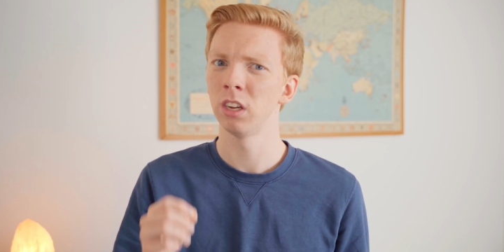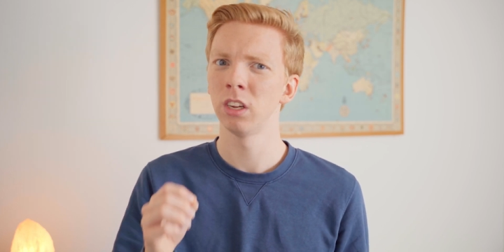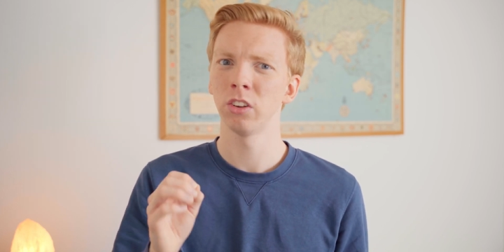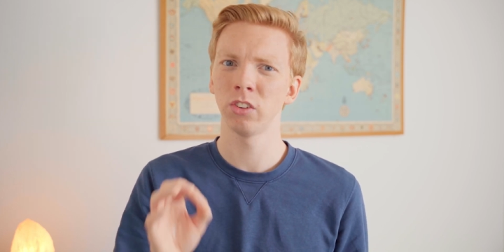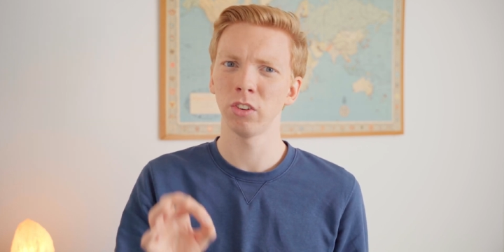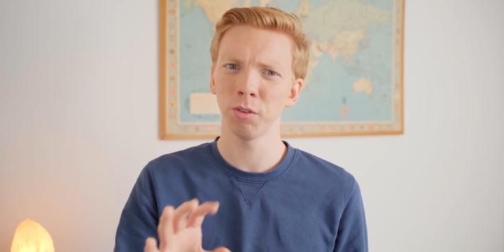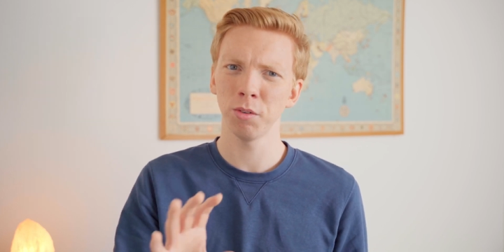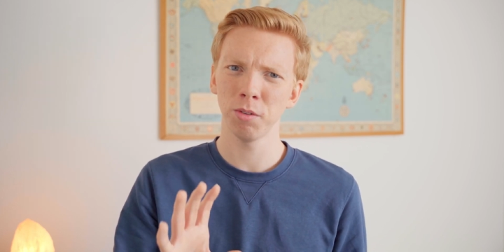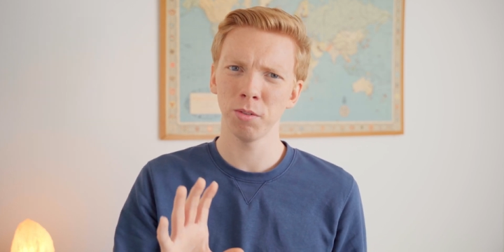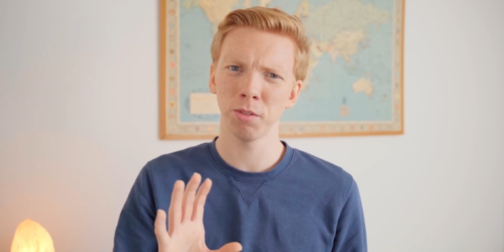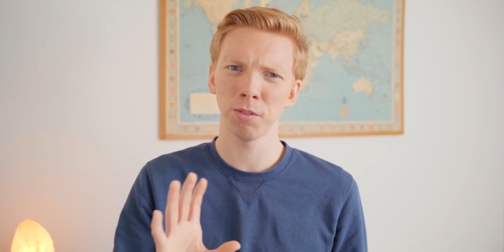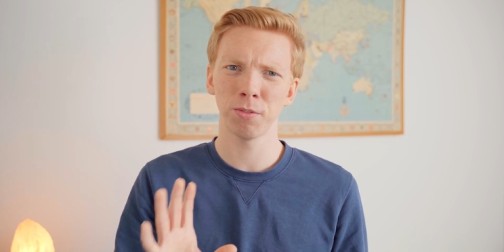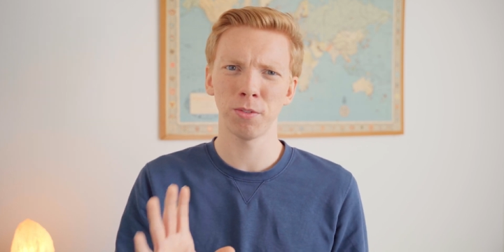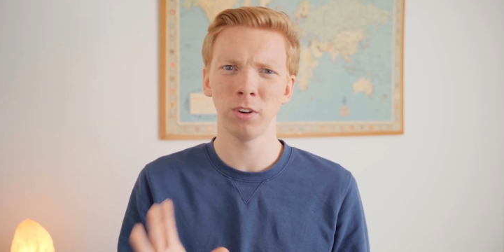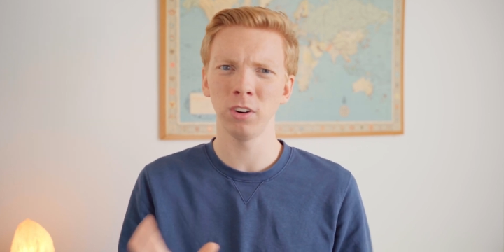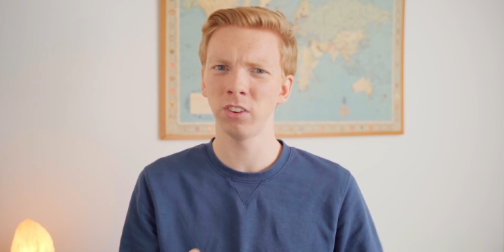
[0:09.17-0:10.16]
So the
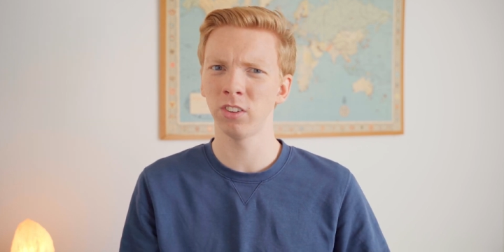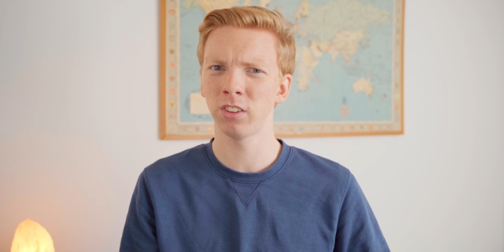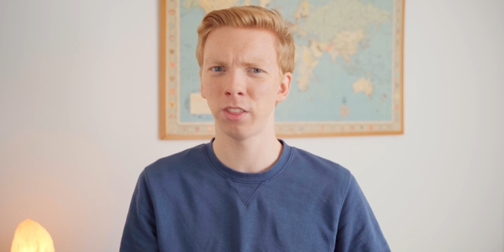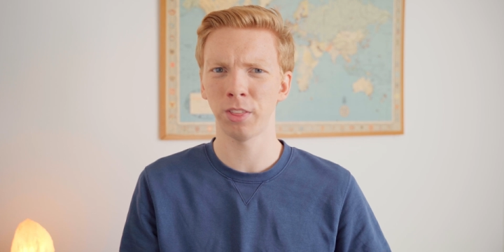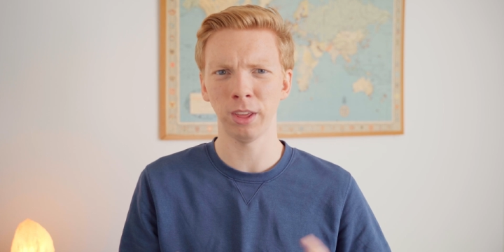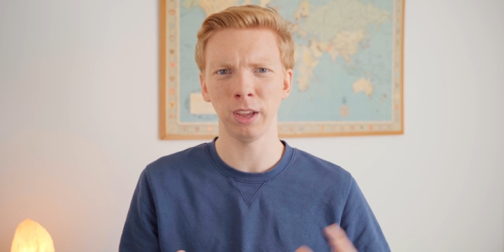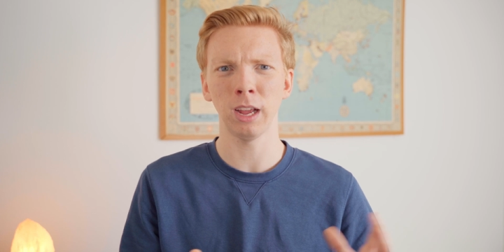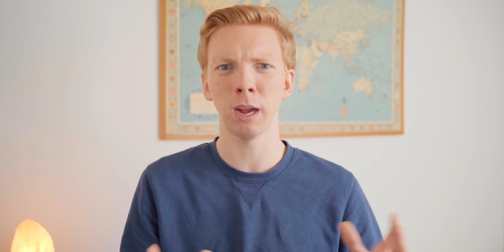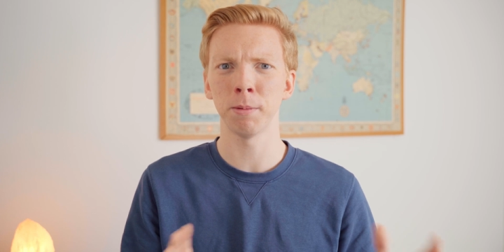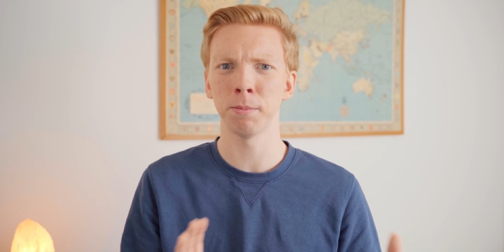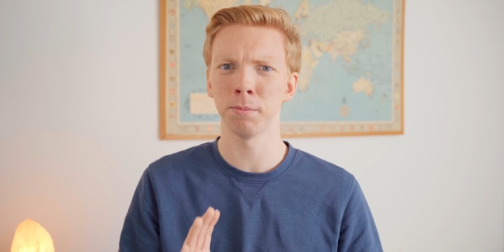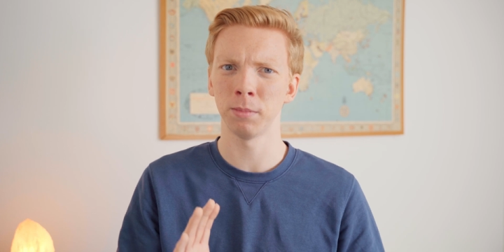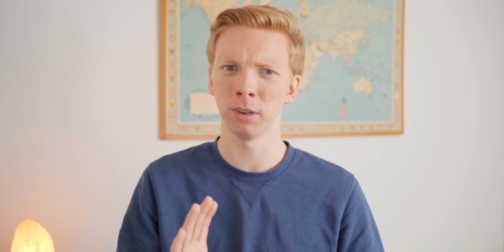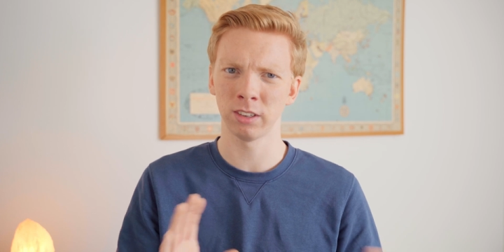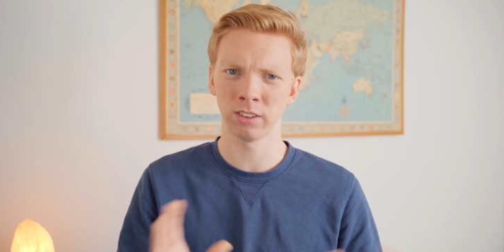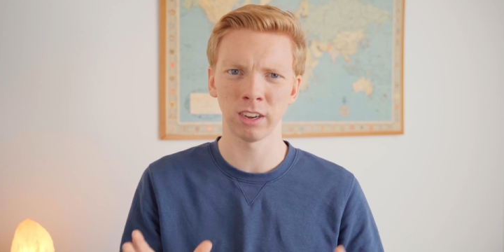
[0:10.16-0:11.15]
first thing I'm
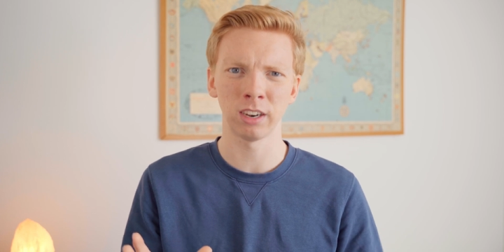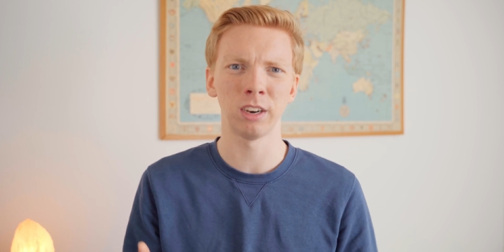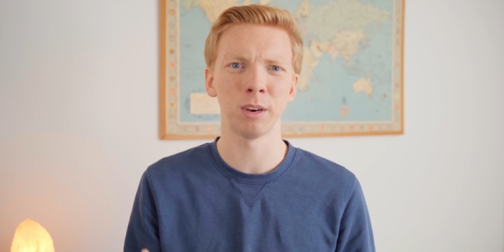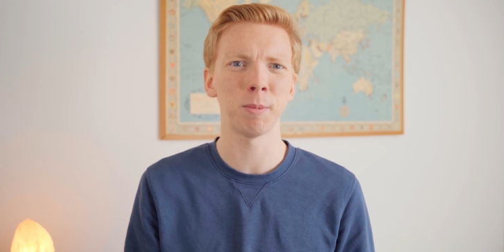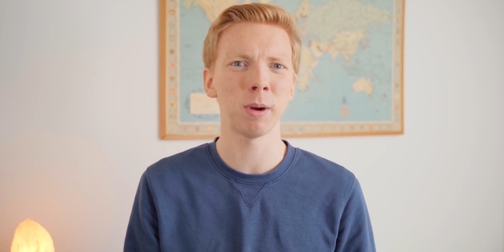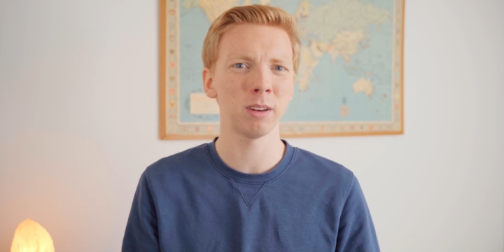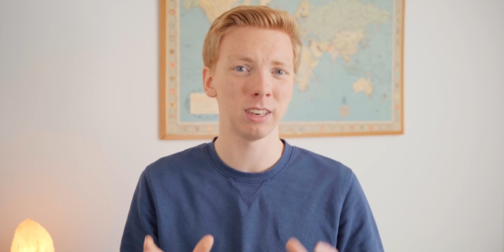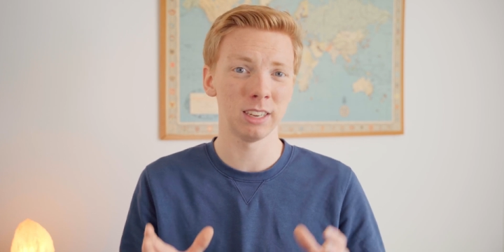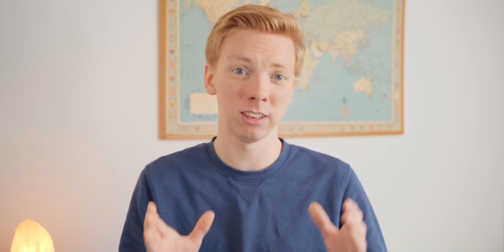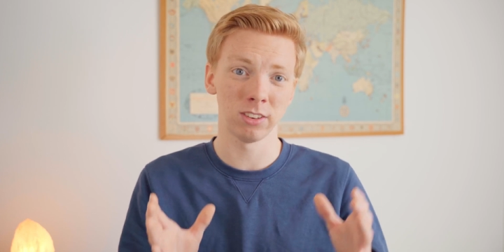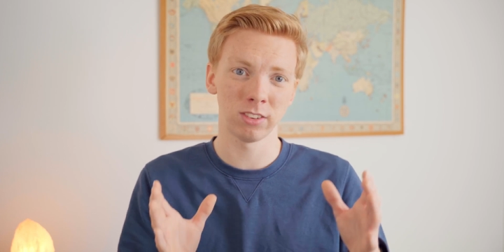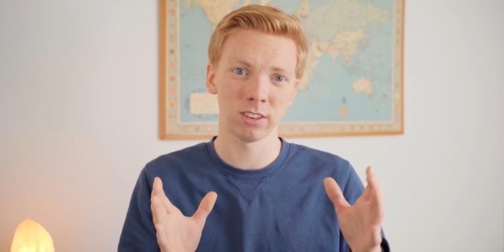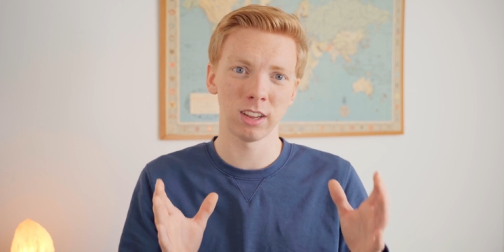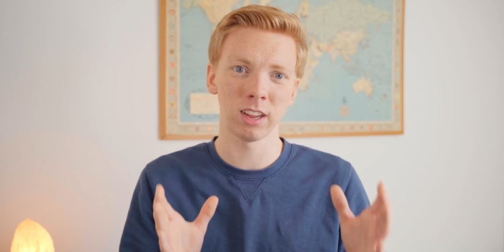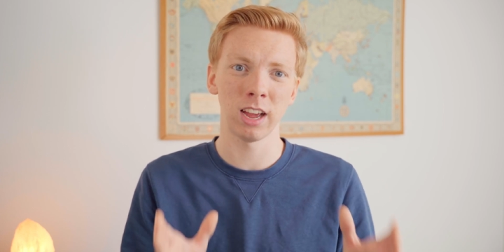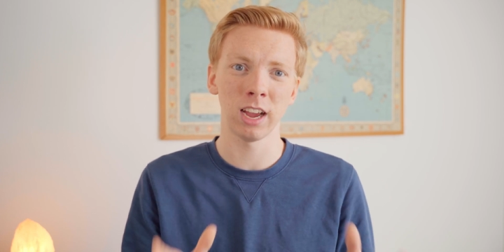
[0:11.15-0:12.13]
excited about is
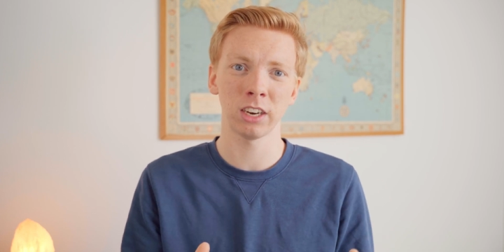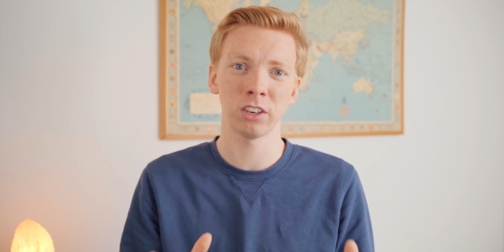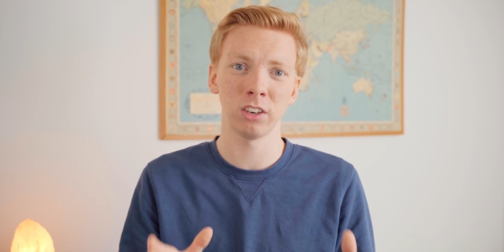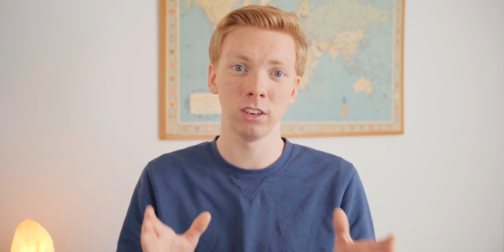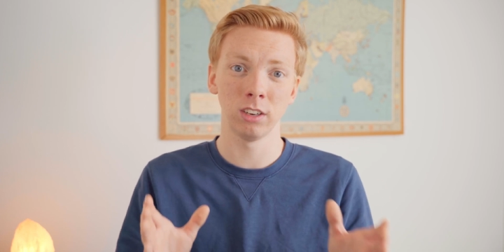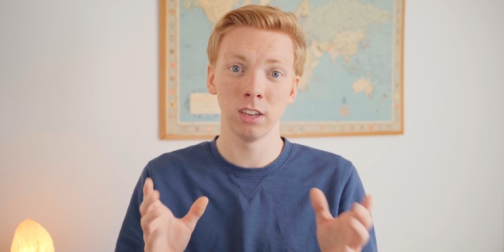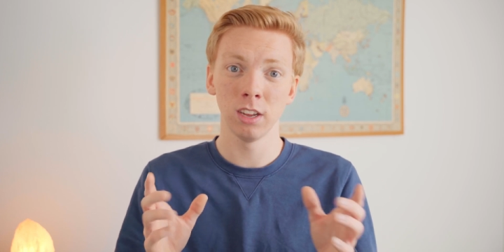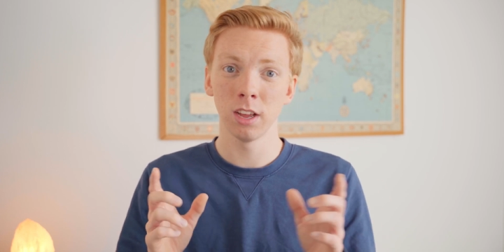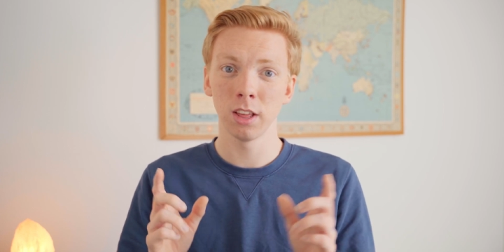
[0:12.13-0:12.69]
actually